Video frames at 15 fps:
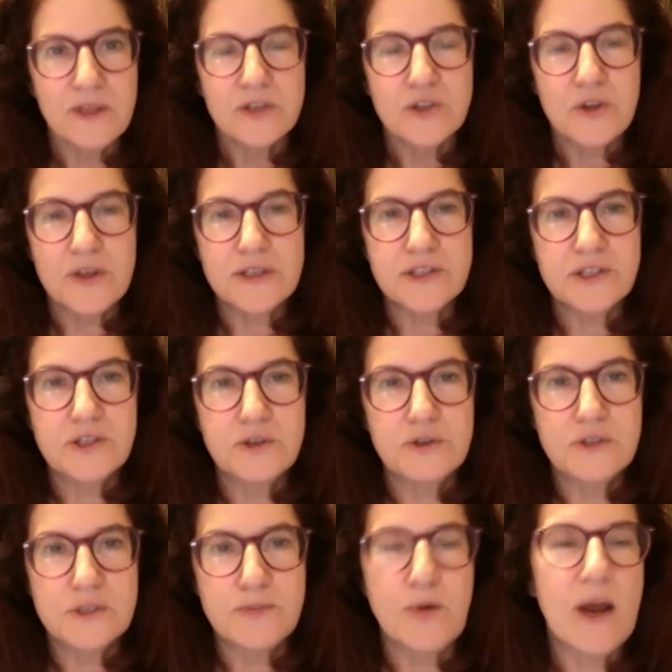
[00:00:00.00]
so that
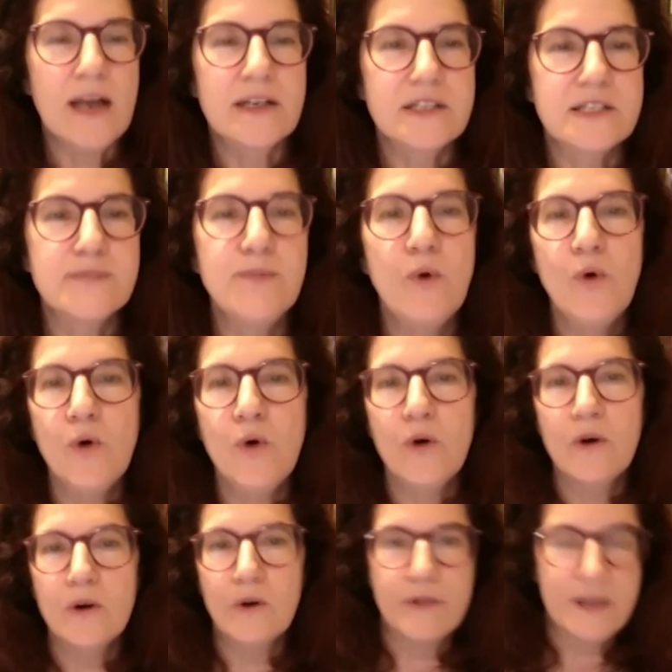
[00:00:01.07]
students practice
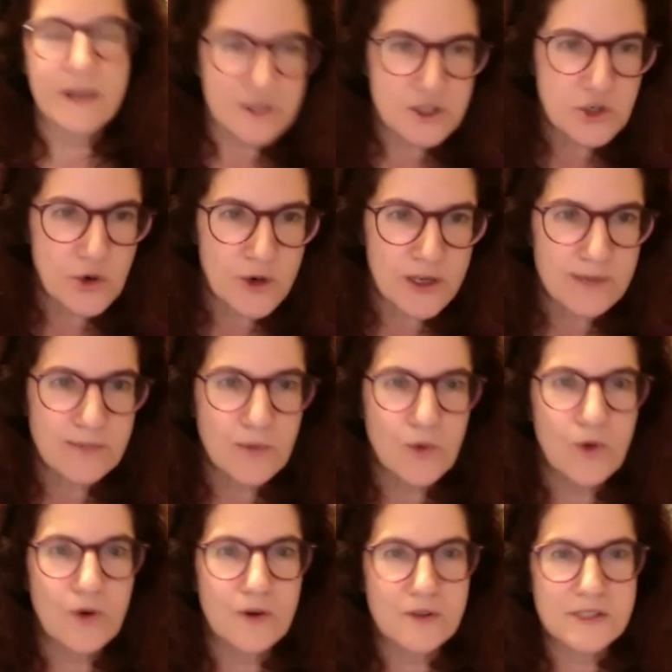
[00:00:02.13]
more or they enjoy it
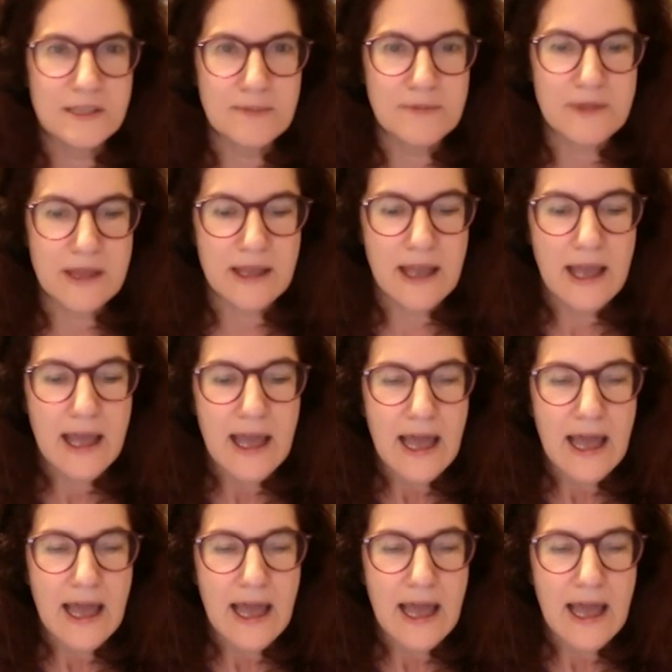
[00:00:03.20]
more or something.